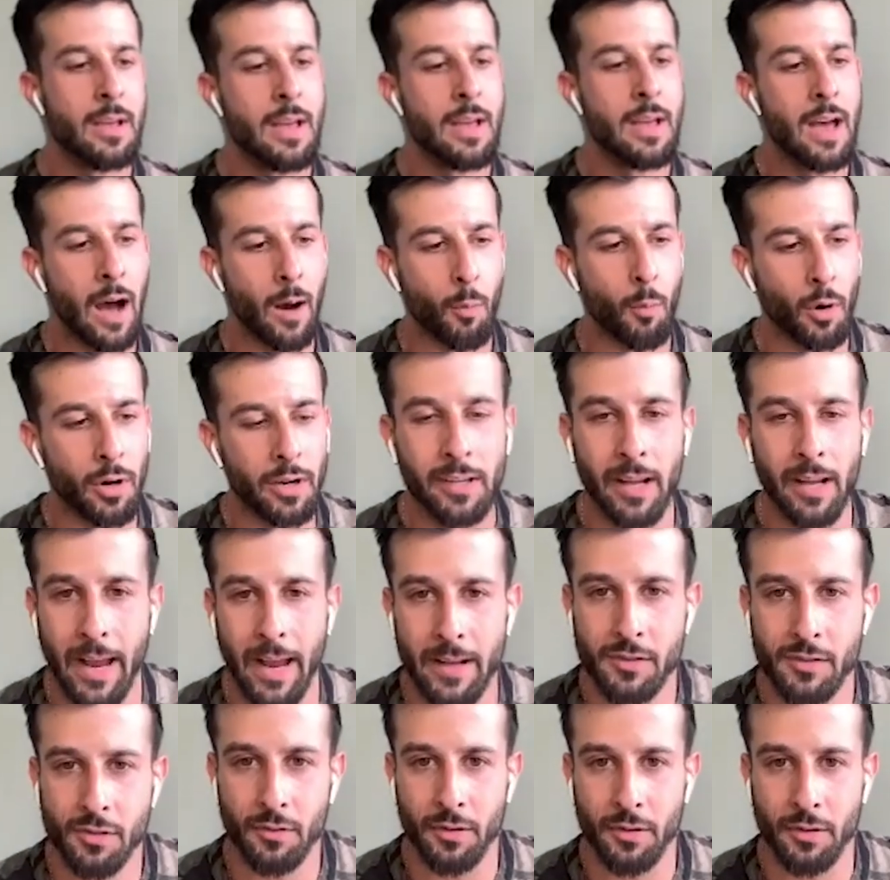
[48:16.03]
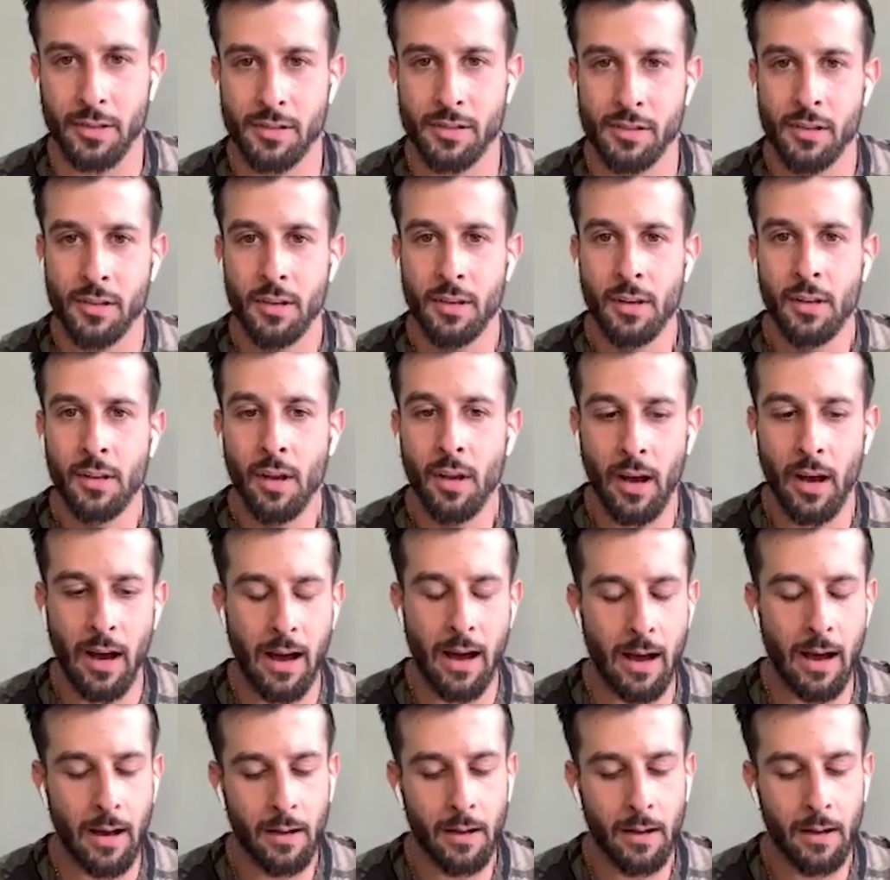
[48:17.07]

i wanted to answer this uh,